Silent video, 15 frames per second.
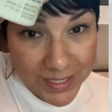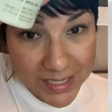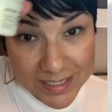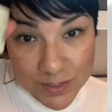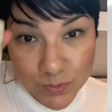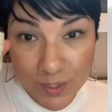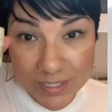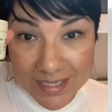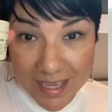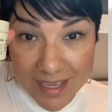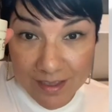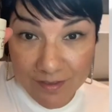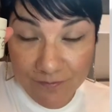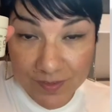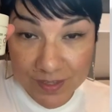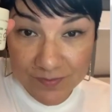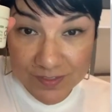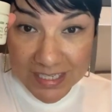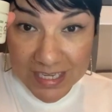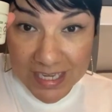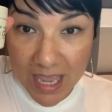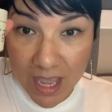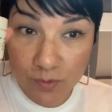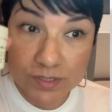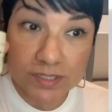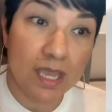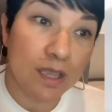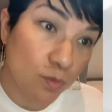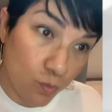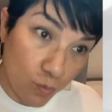once I hit 50, I was like,
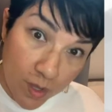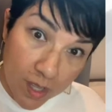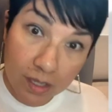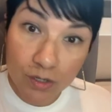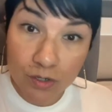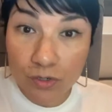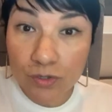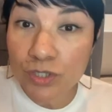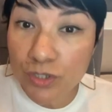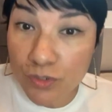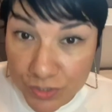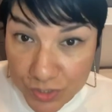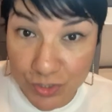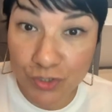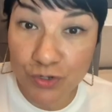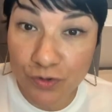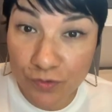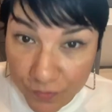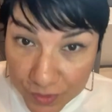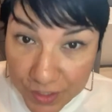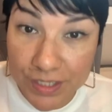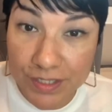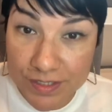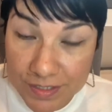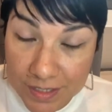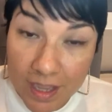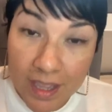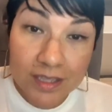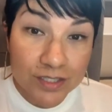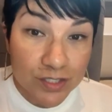what girl, you deserve this.
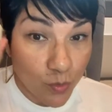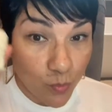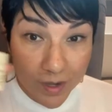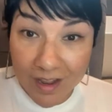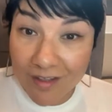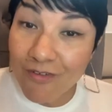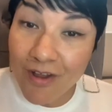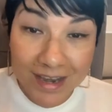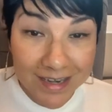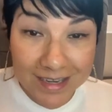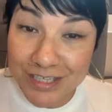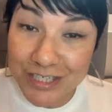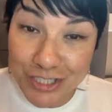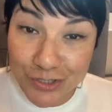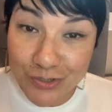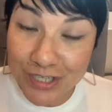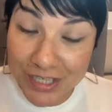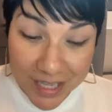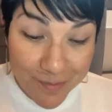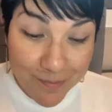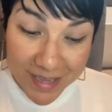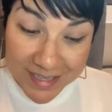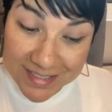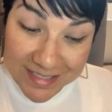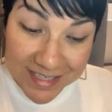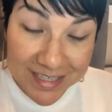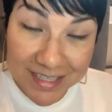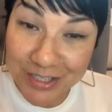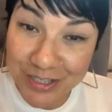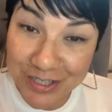So whatever I need to do to keep my skin
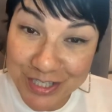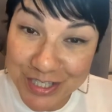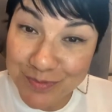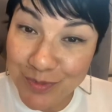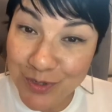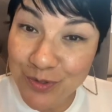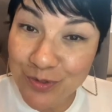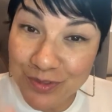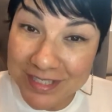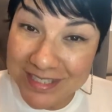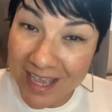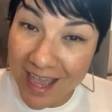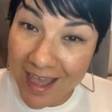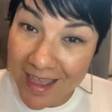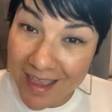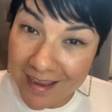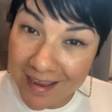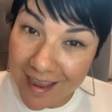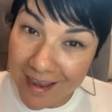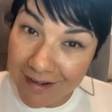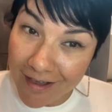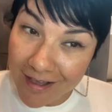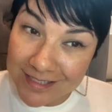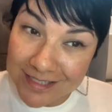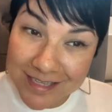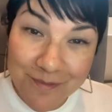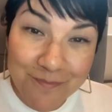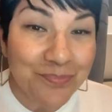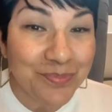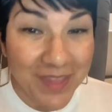looking smooth, tight, and awesome,
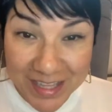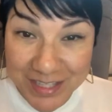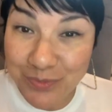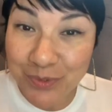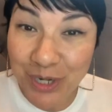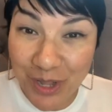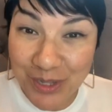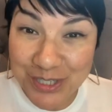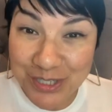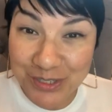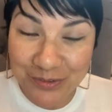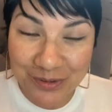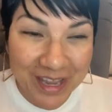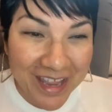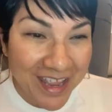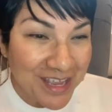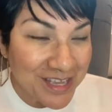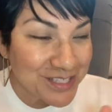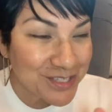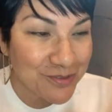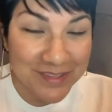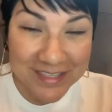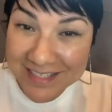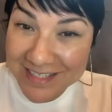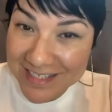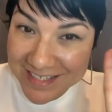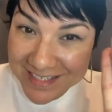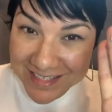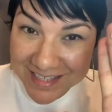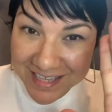that's what I'll do. So this is
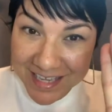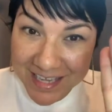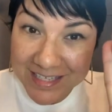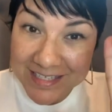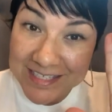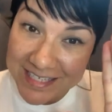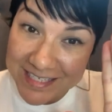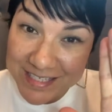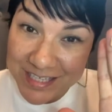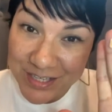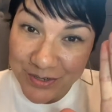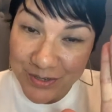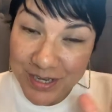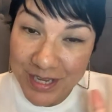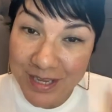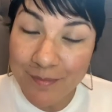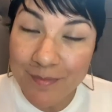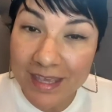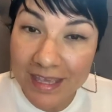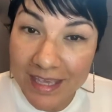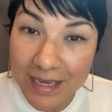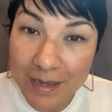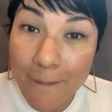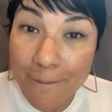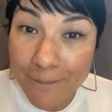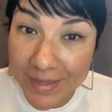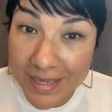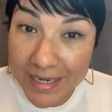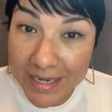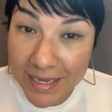the CC Creme in
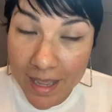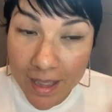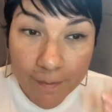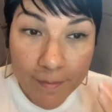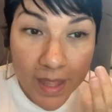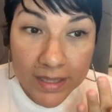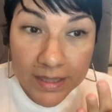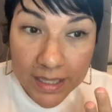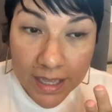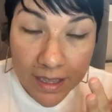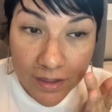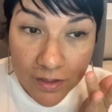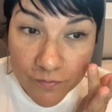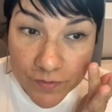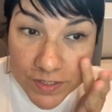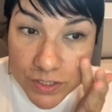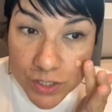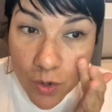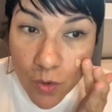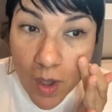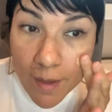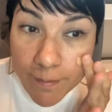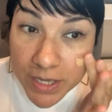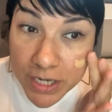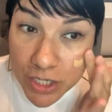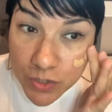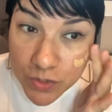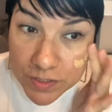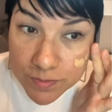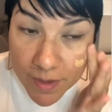medium, Love. So I'm gonna use
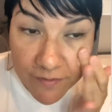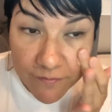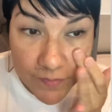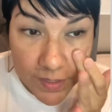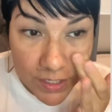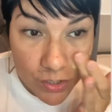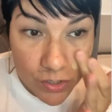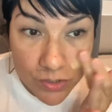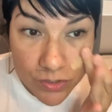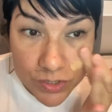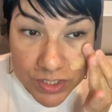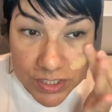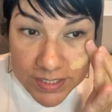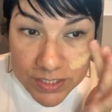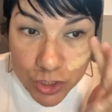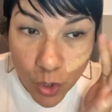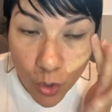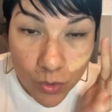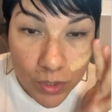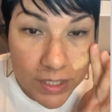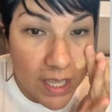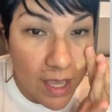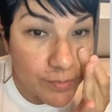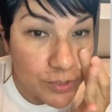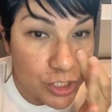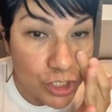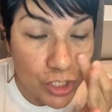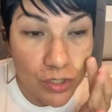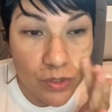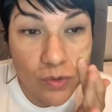my fingers. It's totally up to
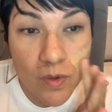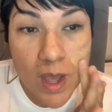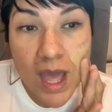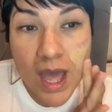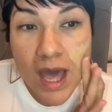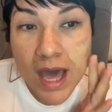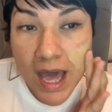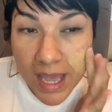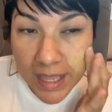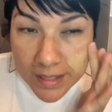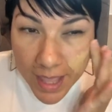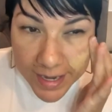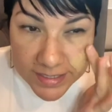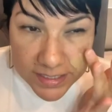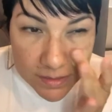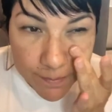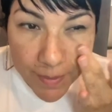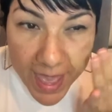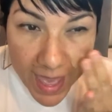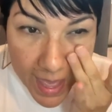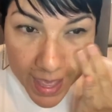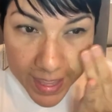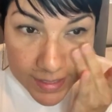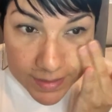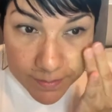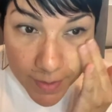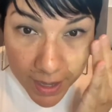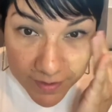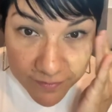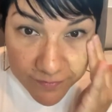you. I like to pat my
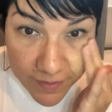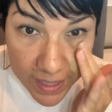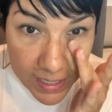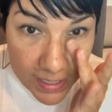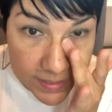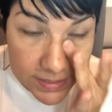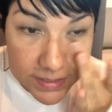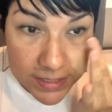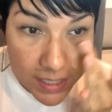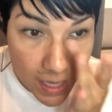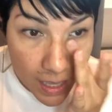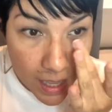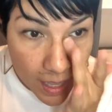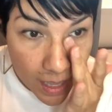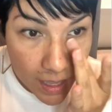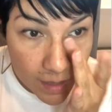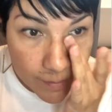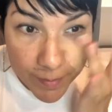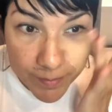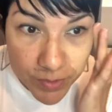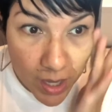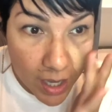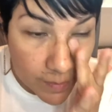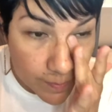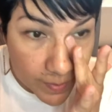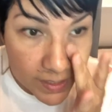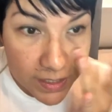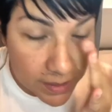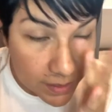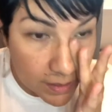face. I'm not a
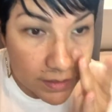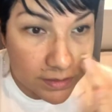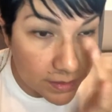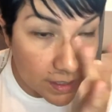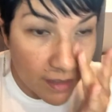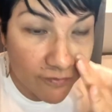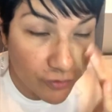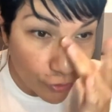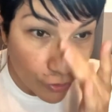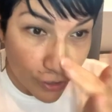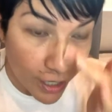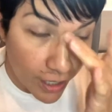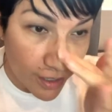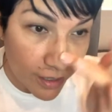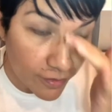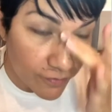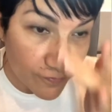big lover of